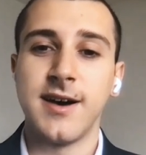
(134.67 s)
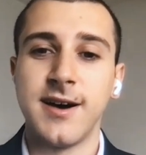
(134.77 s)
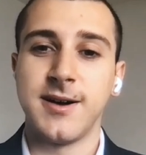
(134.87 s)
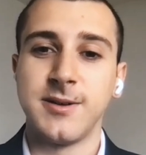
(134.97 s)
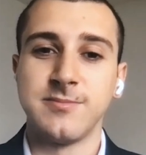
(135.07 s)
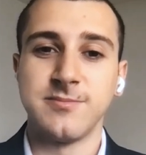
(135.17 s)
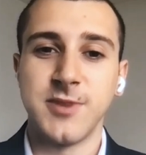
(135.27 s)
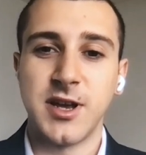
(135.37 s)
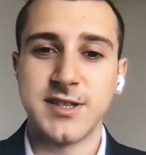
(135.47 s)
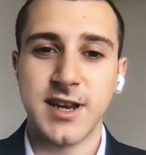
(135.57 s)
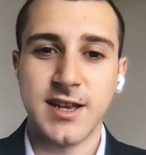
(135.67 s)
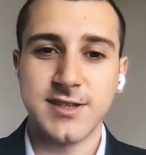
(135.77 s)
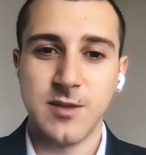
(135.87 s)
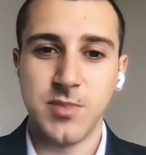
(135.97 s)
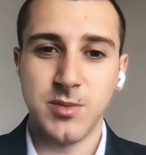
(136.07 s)
An asset class
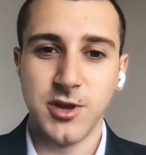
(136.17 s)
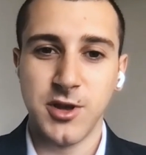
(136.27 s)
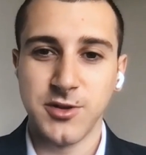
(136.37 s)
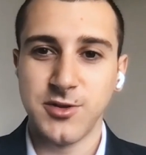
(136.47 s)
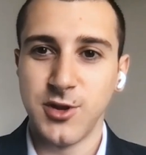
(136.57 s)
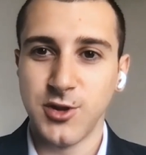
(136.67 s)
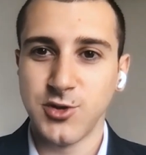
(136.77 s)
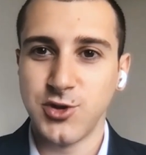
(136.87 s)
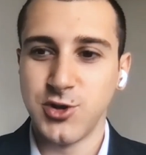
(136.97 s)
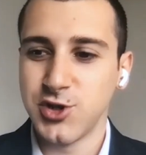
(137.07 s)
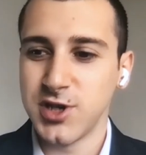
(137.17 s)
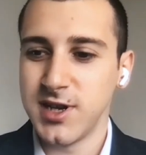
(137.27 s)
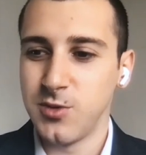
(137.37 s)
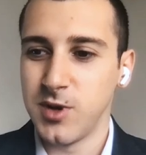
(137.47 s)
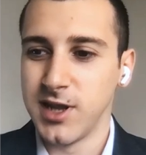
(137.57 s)
that people don't
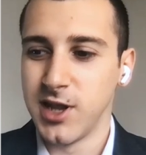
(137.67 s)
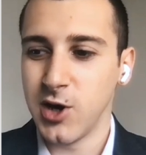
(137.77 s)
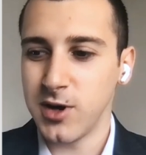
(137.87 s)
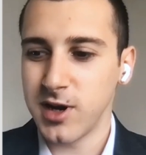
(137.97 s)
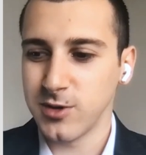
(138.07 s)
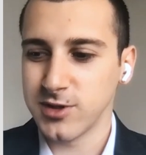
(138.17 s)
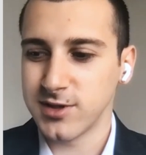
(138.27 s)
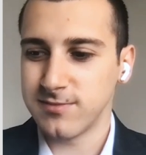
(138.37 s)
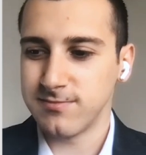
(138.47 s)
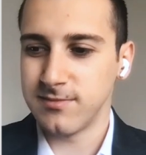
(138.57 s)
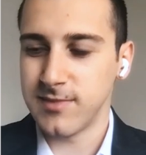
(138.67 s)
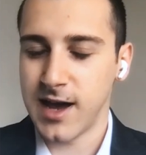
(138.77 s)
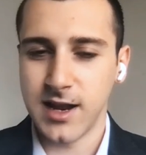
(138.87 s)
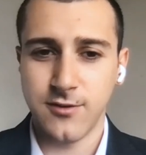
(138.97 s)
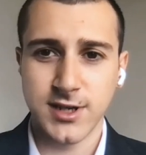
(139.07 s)
usually really know. And
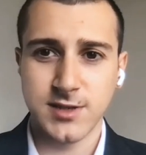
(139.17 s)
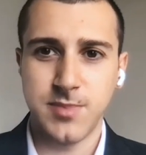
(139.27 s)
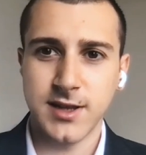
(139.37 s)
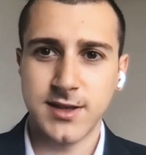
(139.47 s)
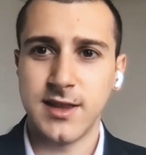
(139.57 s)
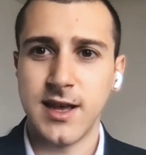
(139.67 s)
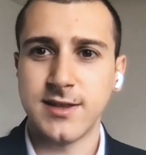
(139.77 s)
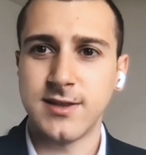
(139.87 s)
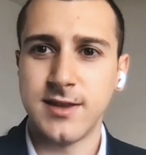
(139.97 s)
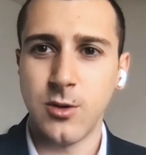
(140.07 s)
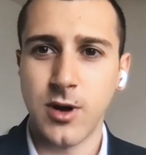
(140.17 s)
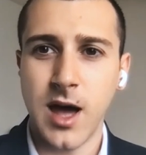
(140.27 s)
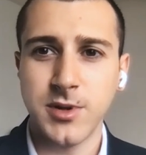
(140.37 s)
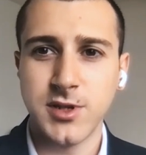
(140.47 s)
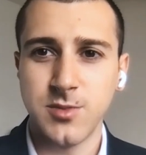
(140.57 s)
I never expected that would
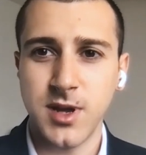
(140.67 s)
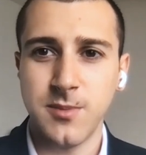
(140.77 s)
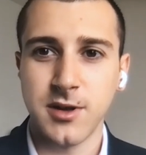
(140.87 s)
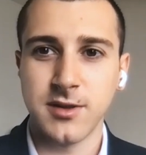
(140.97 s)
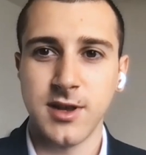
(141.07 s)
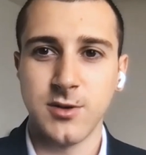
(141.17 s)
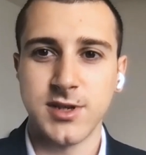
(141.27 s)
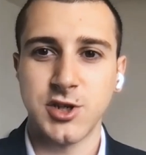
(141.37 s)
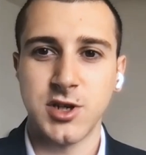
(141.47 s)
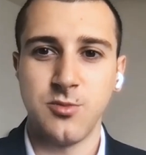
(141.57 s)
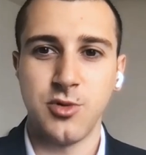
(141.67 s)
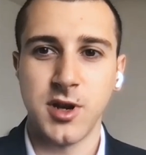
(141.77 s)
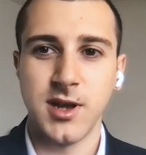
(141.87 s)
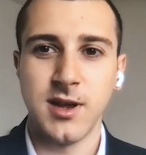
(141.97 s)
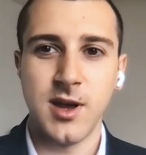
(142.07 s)
happen to me, but it was actually
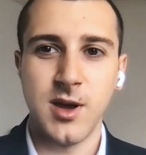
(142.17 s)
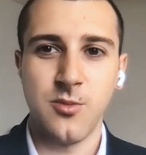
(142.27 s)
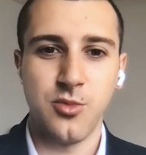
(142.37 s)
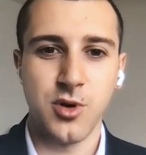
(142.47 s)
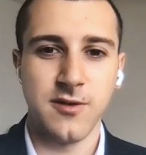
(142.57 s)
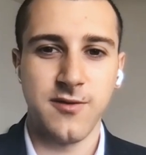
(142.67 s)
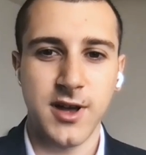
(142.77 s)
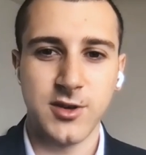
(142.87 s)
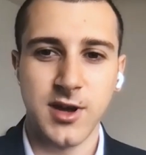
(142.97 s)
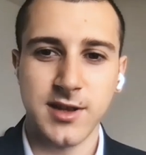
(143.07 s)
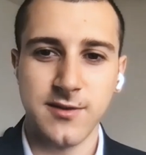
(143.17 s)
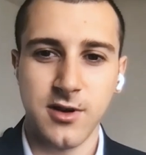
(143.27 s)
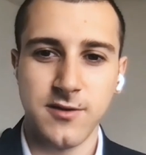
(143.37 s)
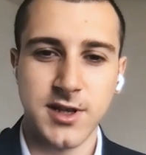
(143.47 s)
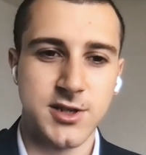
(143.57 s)
pretty fun to get
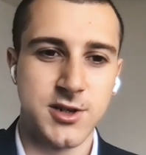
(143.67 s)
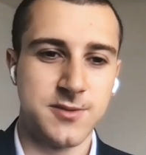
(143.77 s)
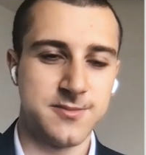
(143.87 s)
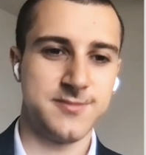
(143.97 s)
involved into.